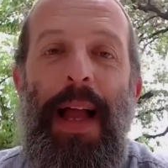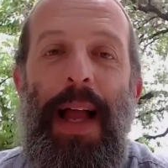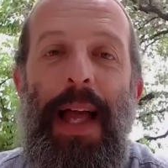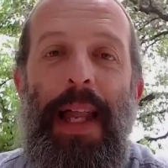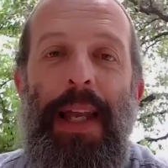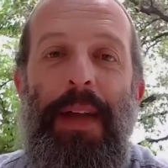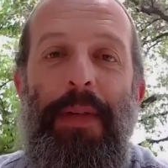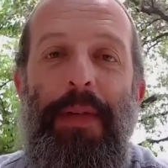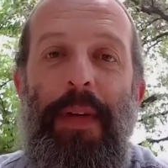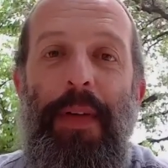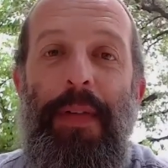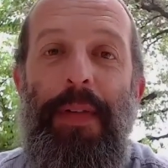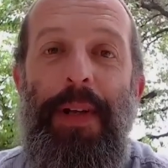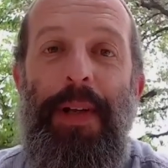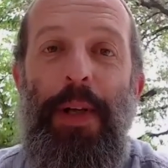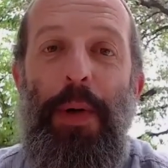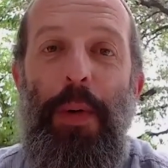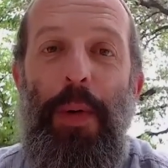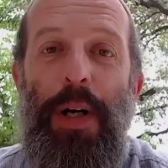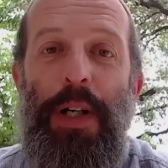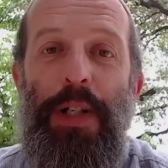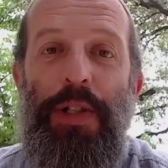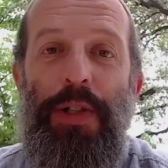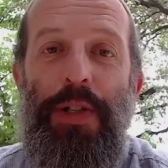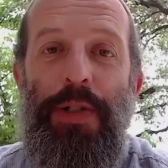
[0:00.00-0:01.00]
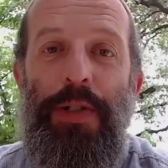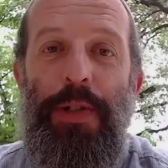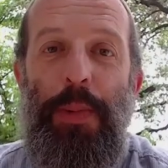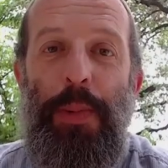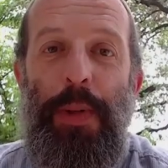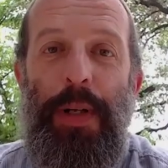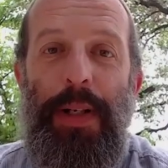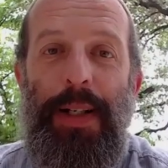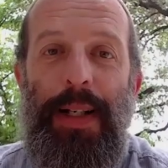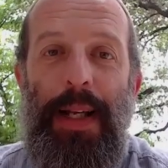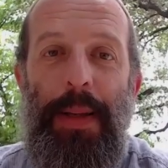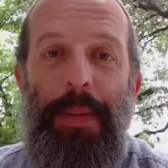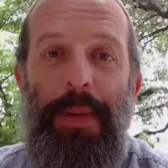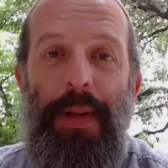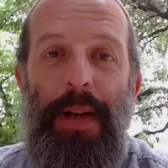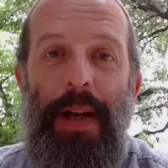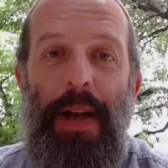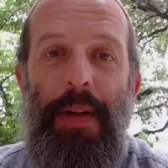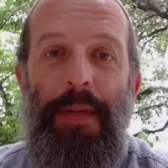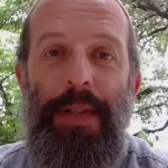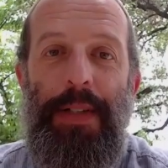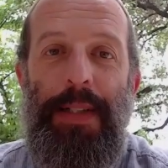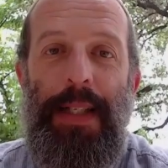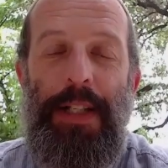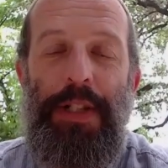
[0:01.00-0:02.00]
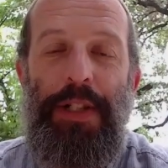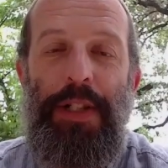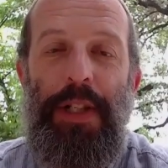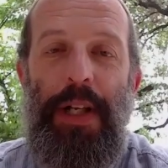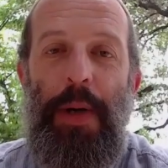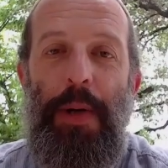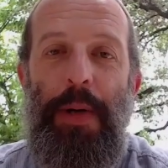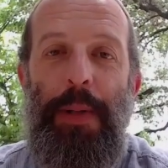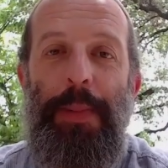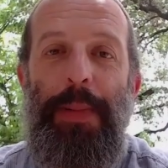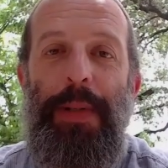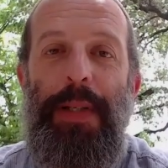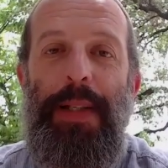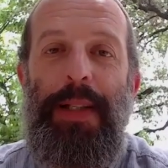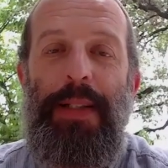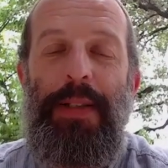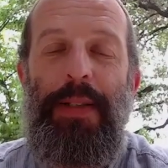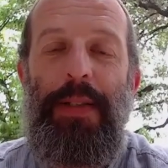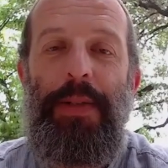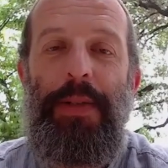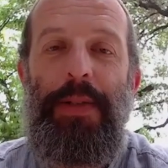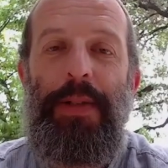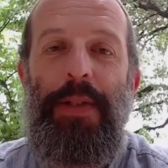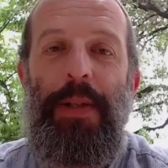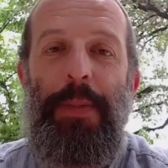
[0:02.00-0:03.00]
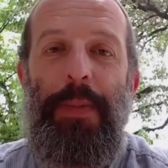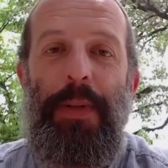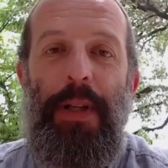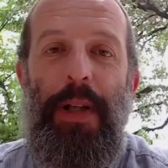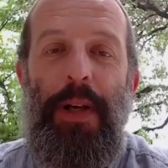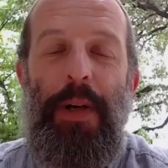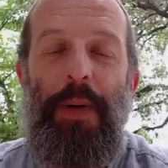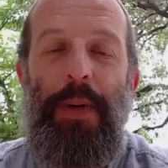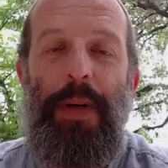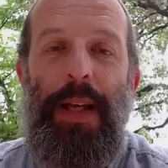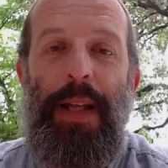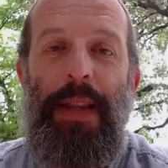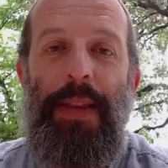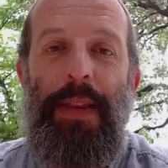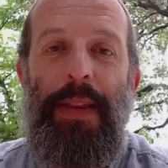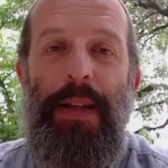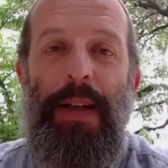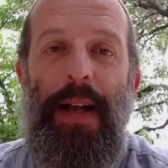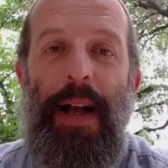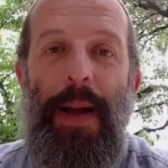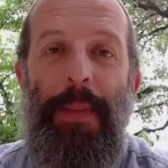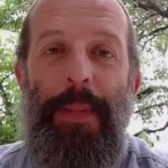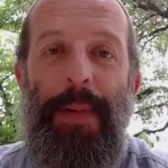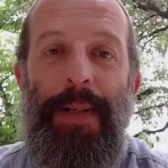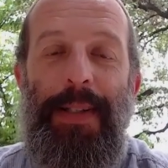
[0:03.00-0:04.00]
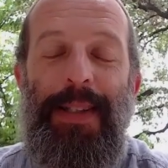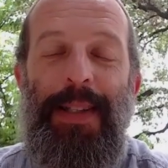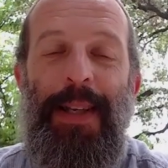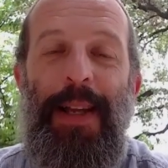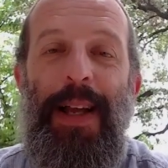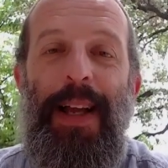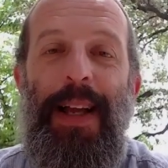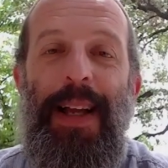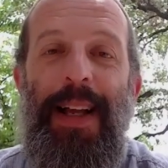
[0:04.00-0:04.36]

And if you have any questions, want to keep the conversation going, please do so below in the comments.